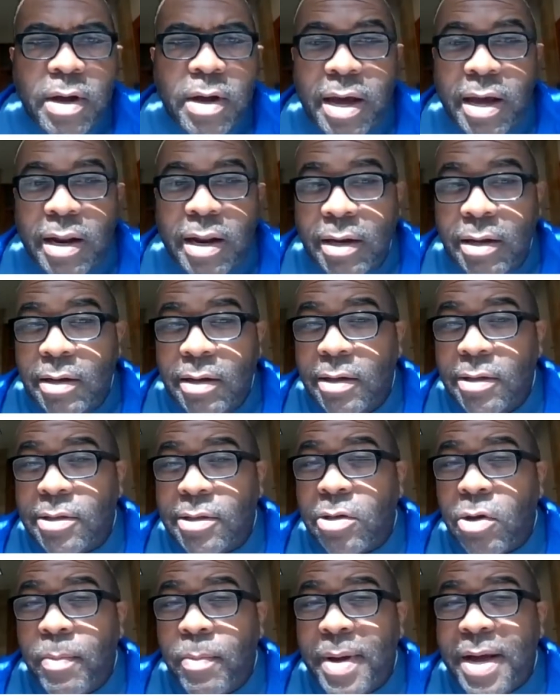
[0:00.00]
And let's
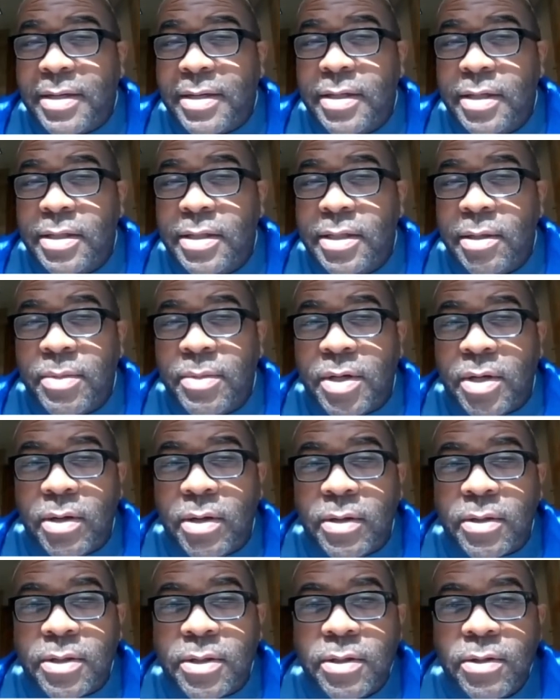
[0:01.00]
go back to
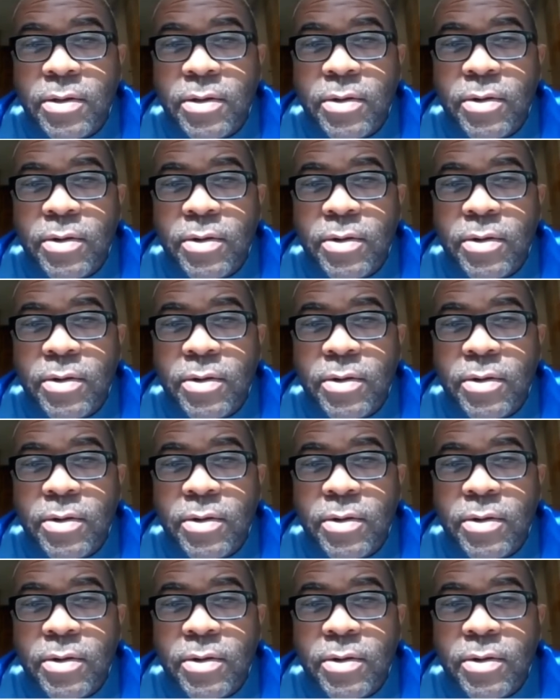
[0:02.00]
GEMDAS.